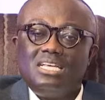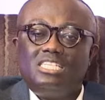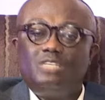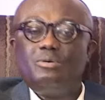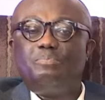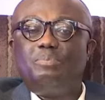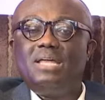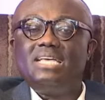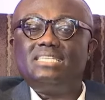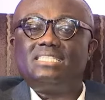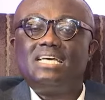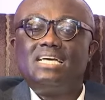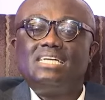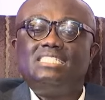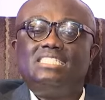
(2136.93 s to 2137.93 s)
She
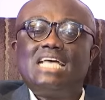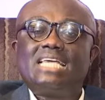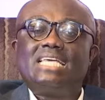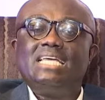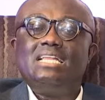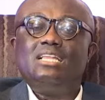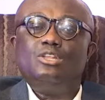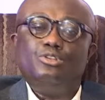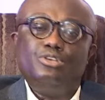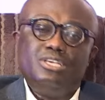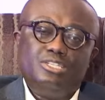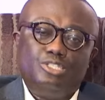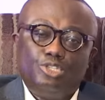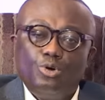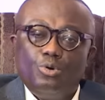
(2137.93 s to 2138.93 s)
replaced Jackie
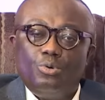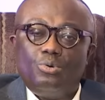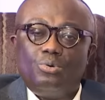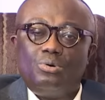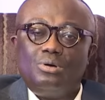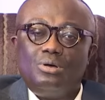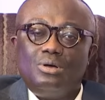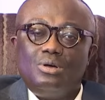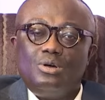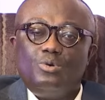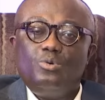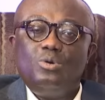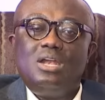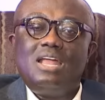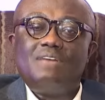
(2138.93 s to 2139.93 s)
Lee Joe
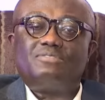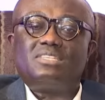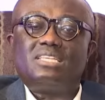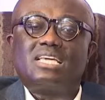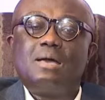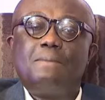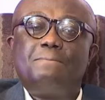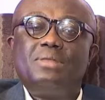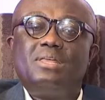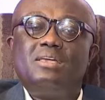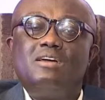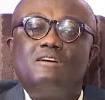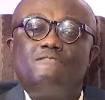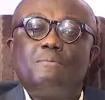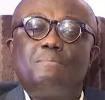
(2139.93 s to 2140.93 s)
who left the company
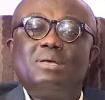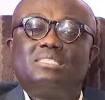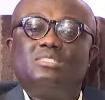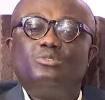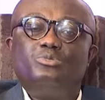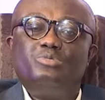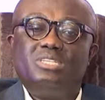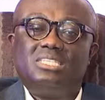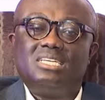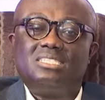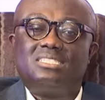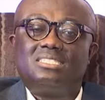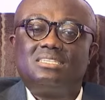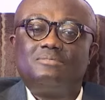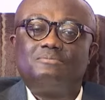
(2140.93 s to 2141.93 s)
for personal
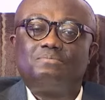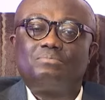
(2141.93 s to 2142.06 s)
reasons.